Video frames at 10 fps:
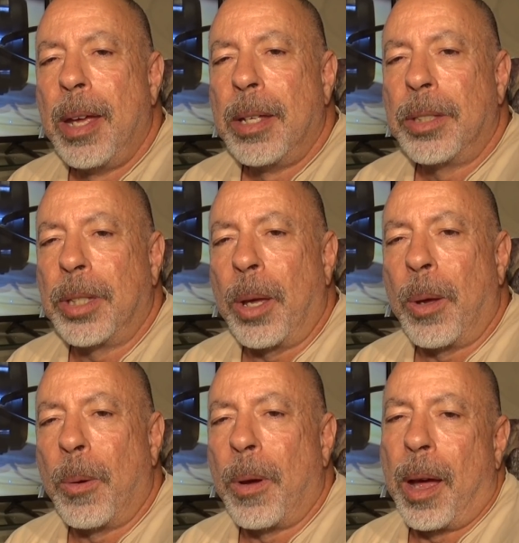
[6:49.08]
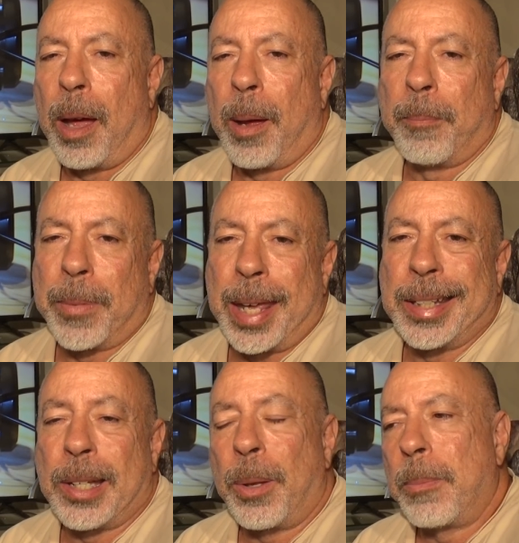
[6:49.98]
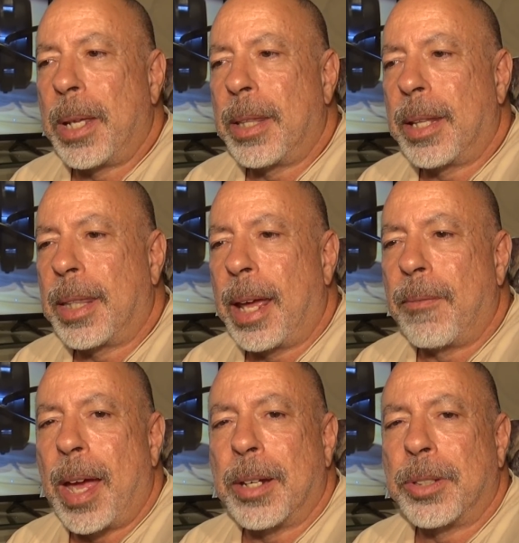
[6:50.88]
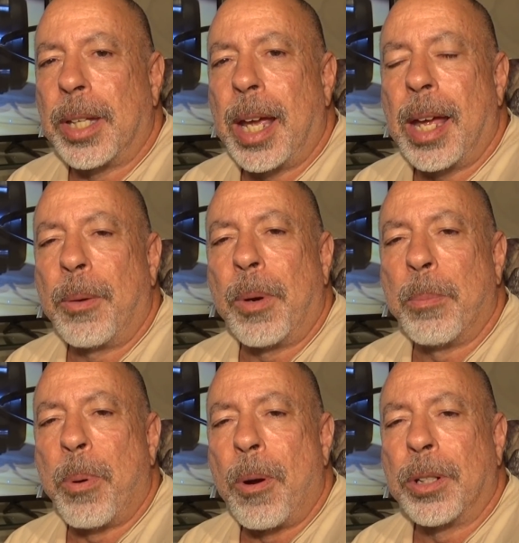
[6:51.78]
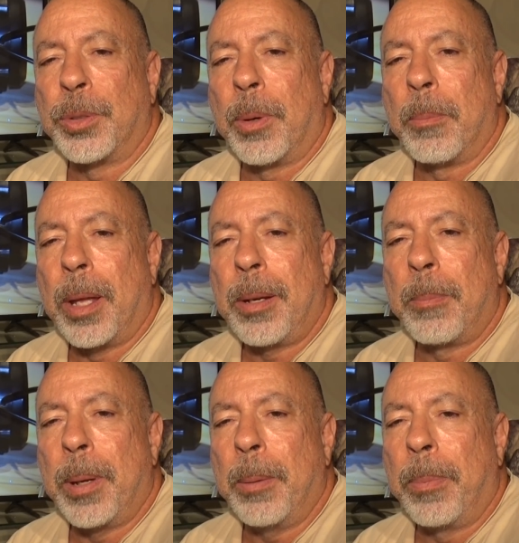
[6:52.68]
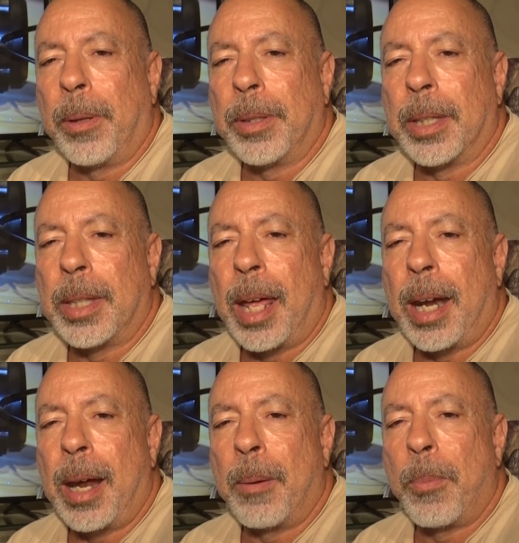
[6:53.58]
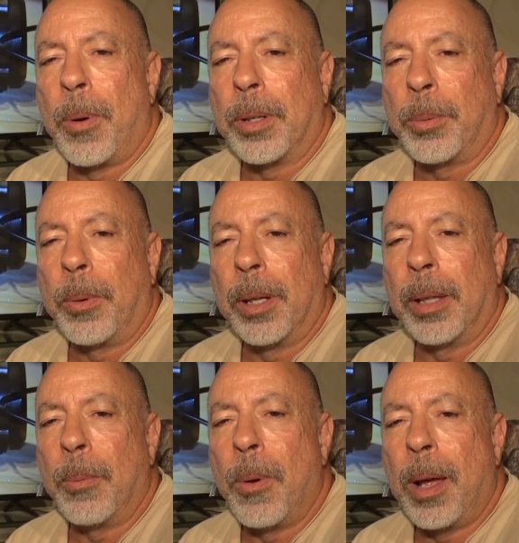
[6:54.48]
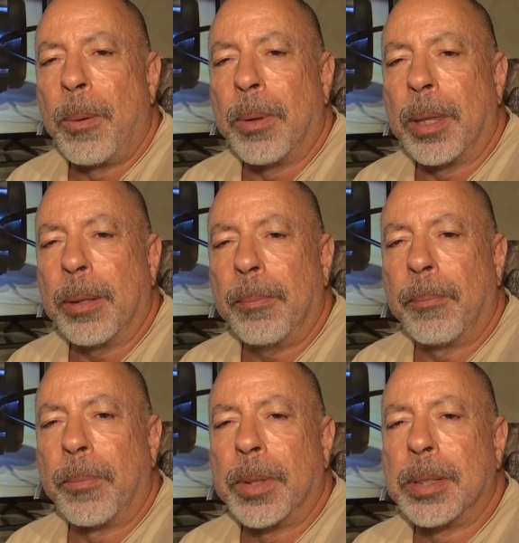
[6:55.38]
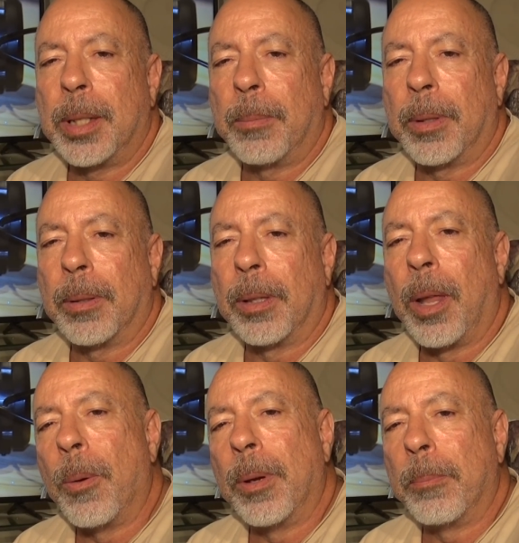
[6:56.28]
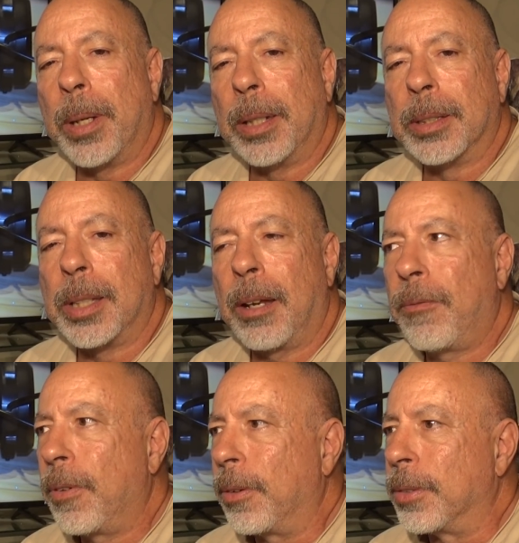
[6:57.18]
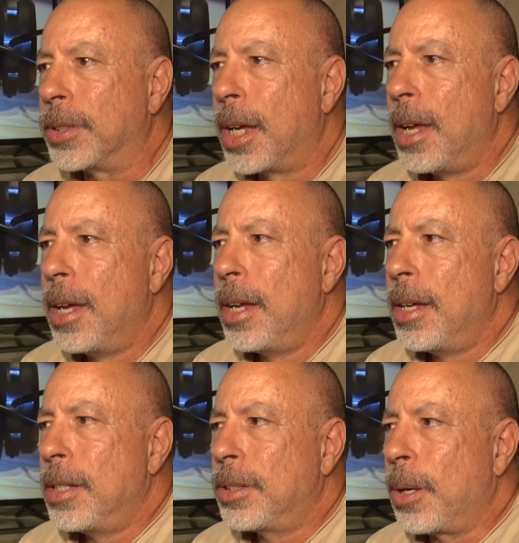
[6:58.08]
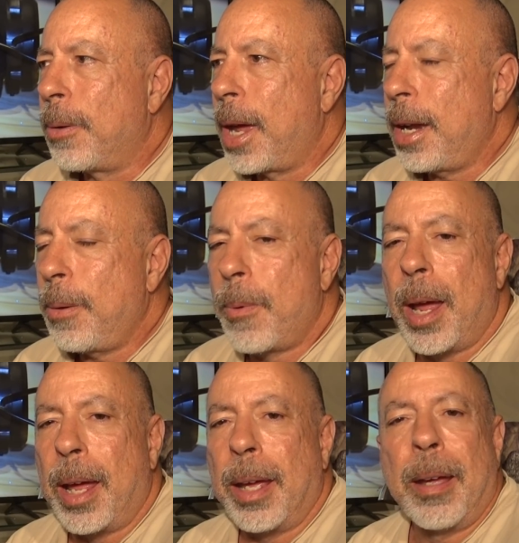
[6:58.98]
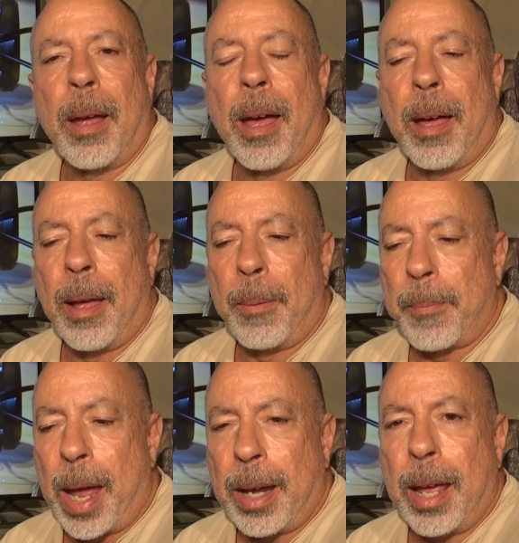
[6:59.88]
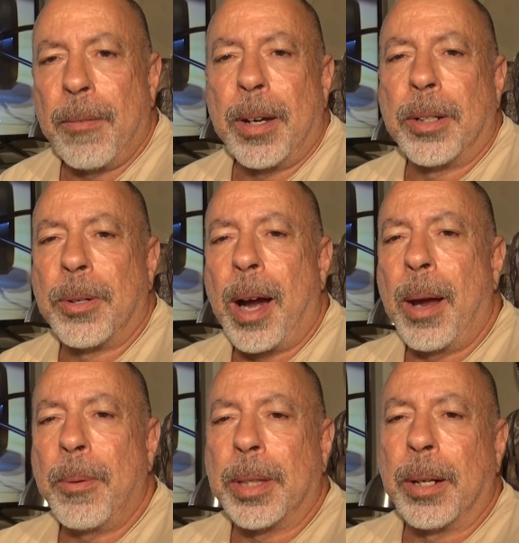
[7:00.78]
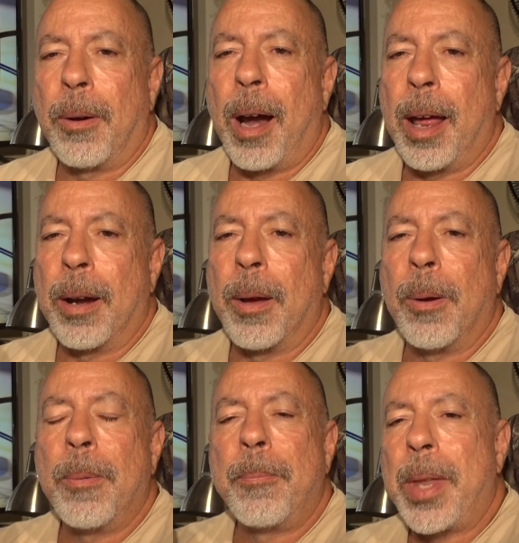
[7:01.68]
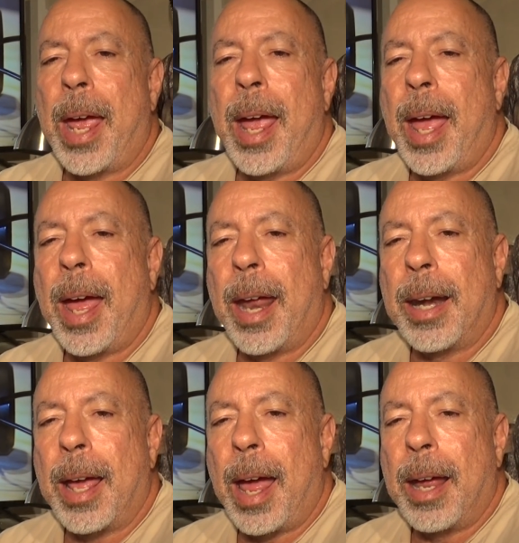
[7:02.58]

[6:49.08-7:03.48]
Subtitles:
So they told me that they've actually had reports from other people that that amp worked really well with some of low impedance headphones. So anyway, I gave it a try with the Grado, and